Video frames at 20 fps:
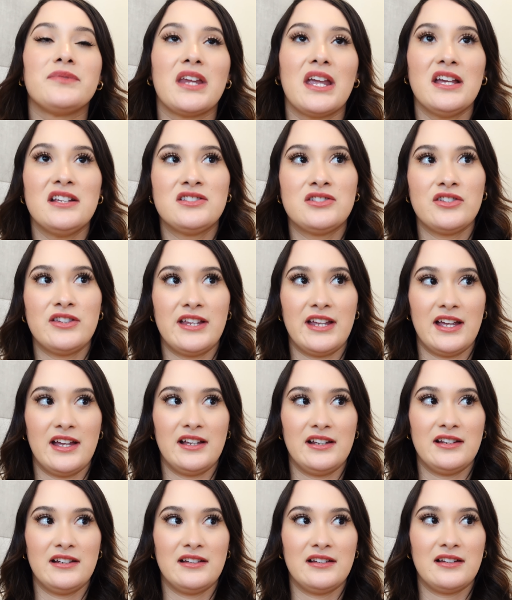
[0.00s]
And so
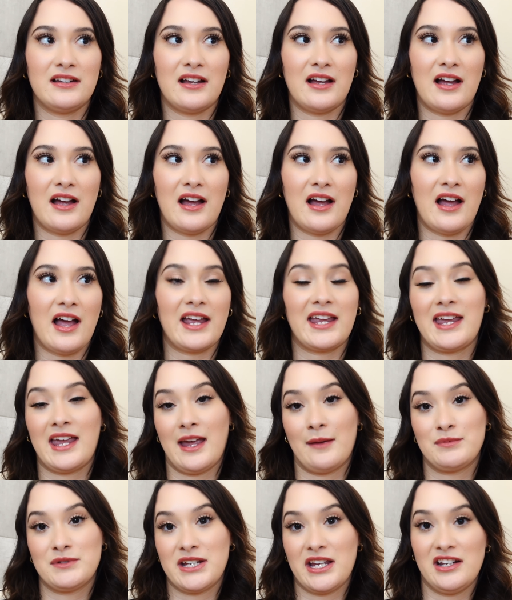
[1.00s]
then I
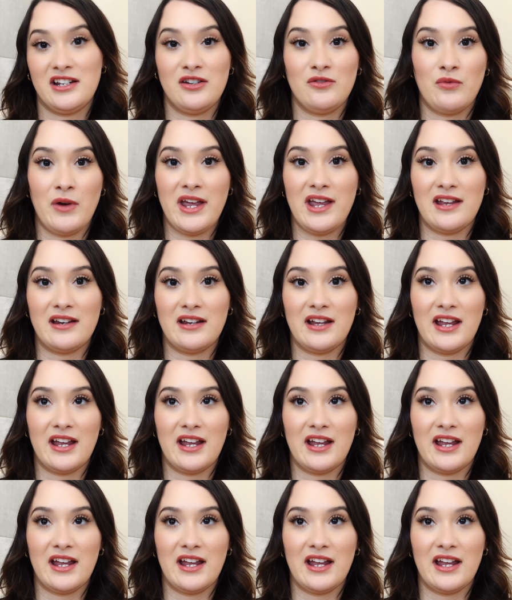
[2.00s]
kept gaining weight